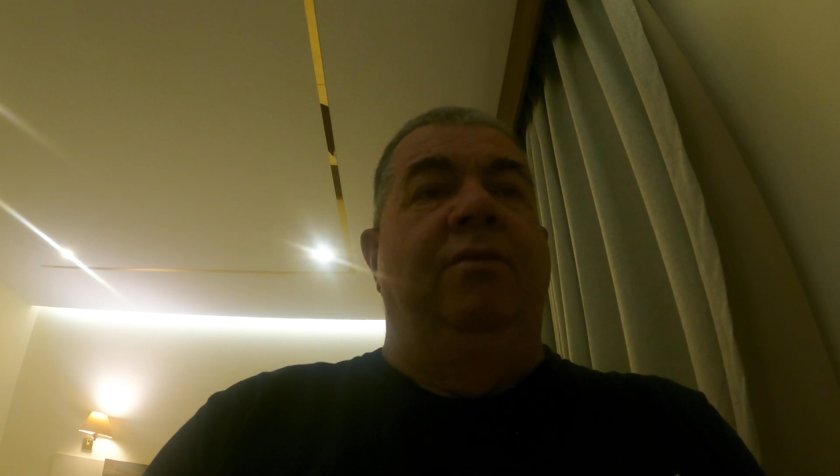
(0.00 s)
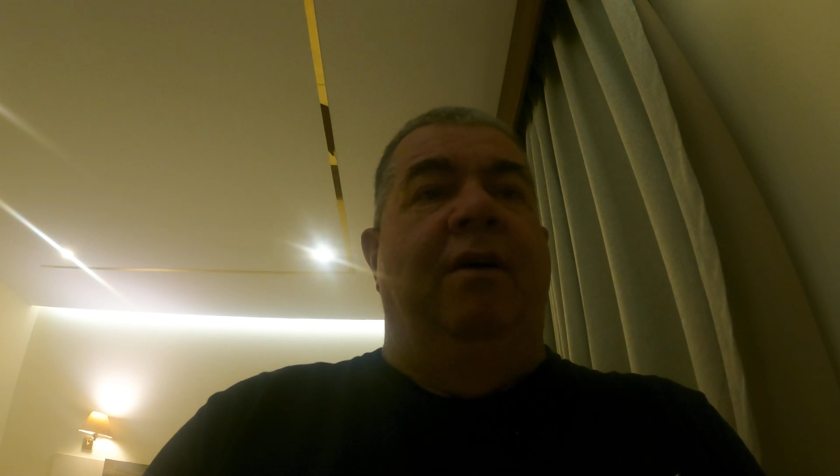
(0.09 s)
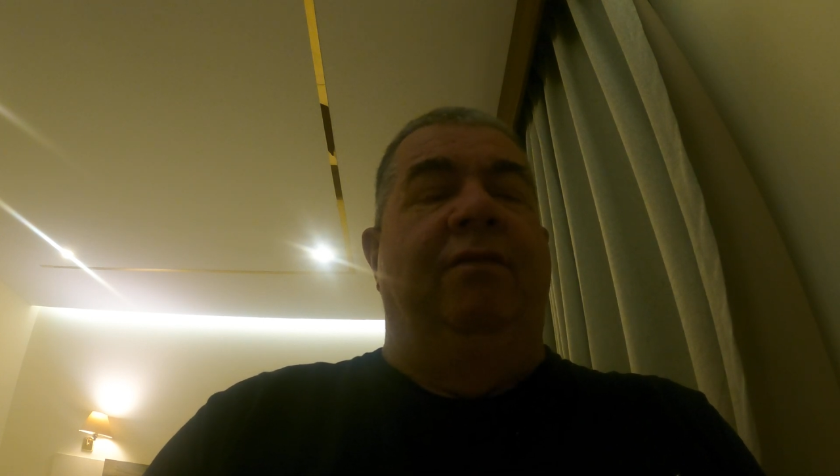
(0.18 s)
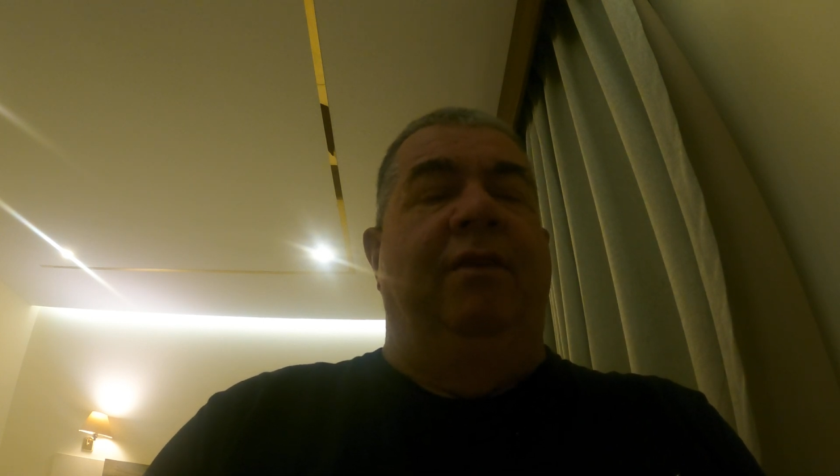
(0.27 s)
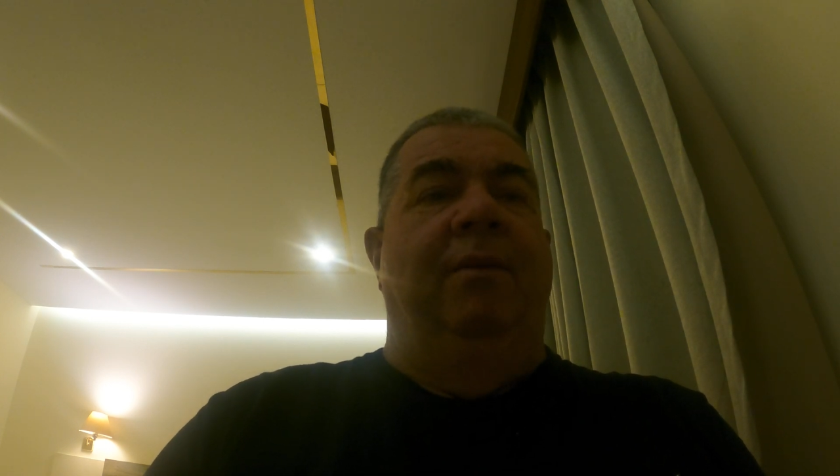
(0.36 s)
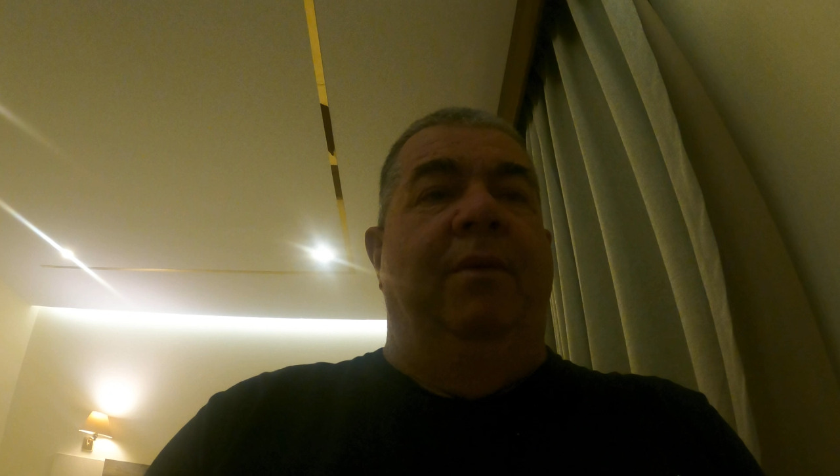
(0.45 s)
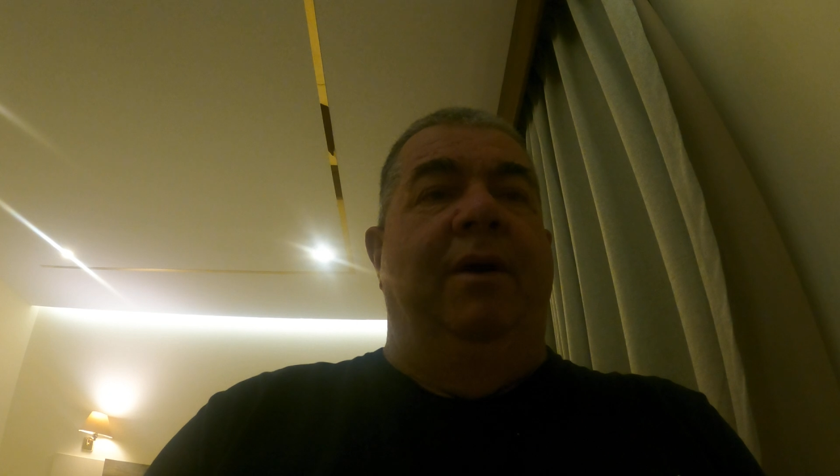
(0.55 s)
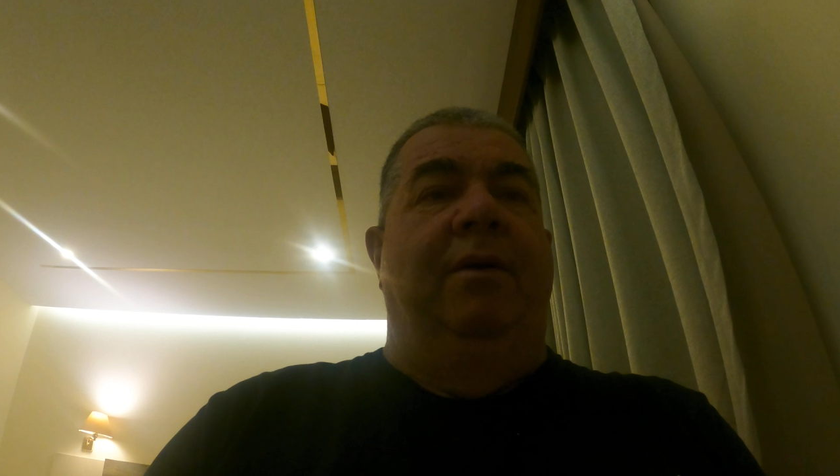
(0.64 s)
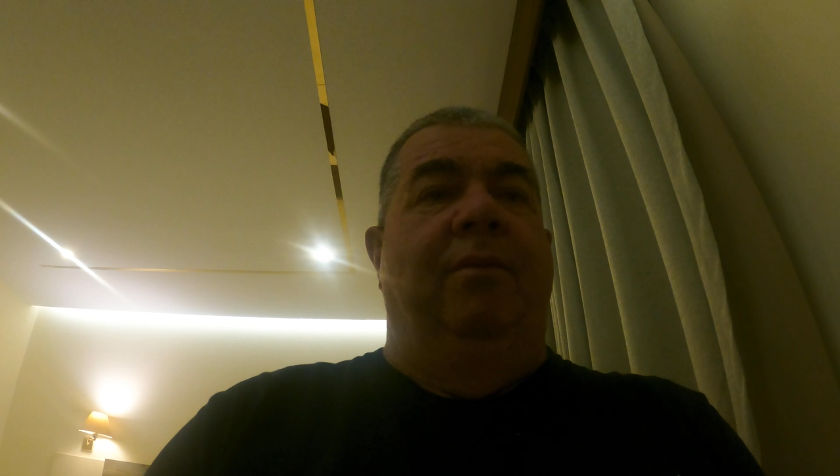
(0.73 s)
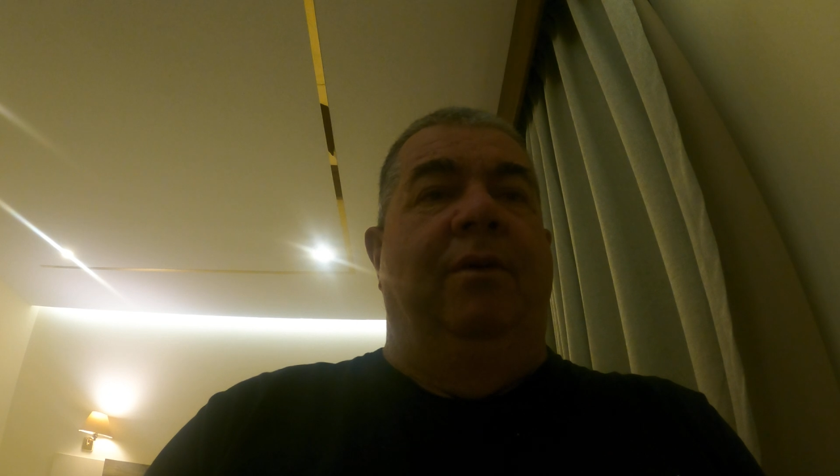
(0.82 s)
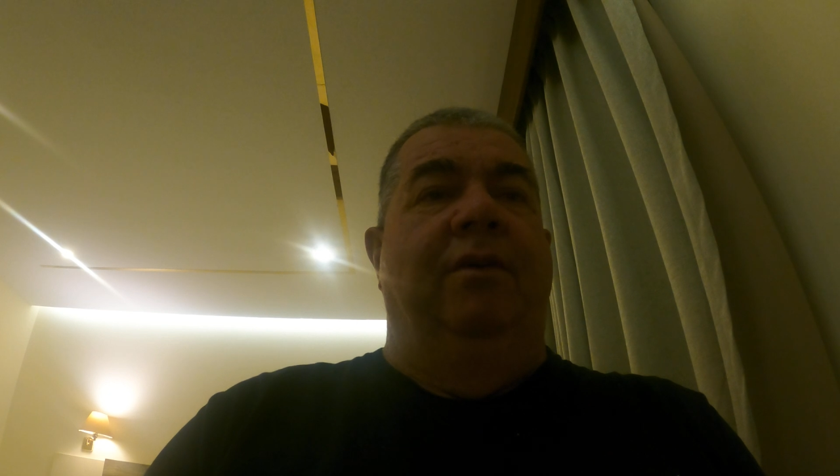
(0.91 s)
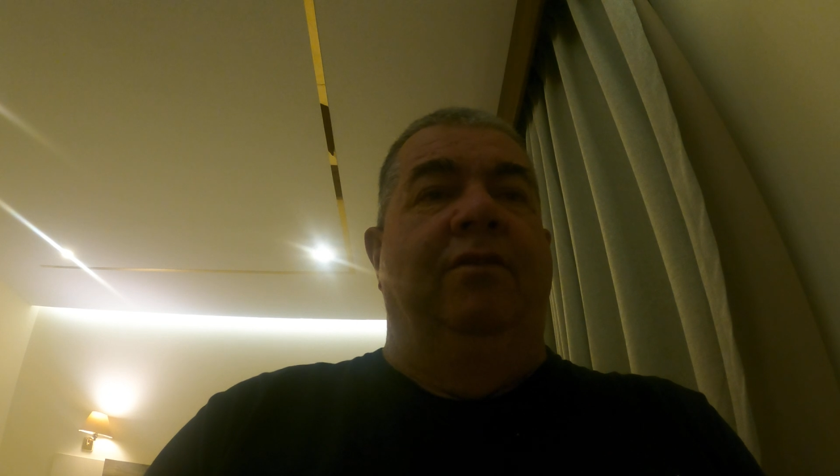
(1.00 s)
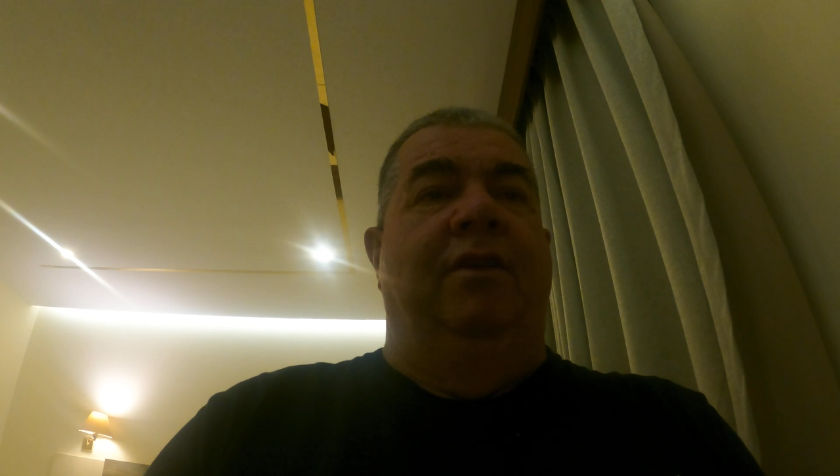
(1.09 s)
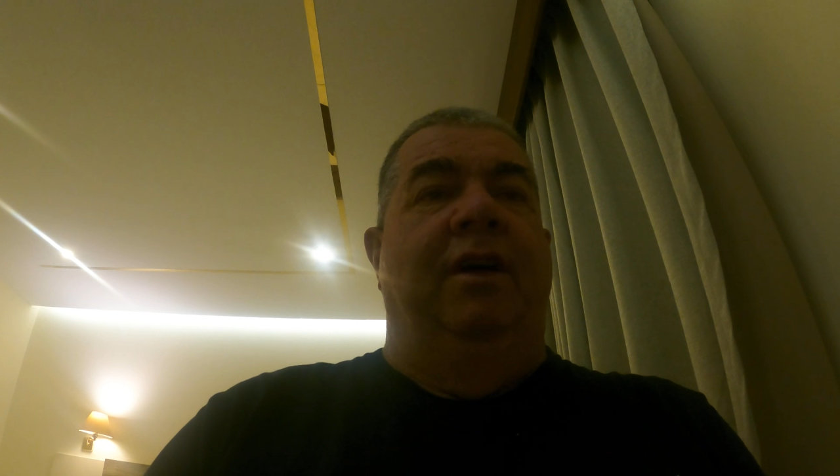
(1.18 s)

roughly where it was,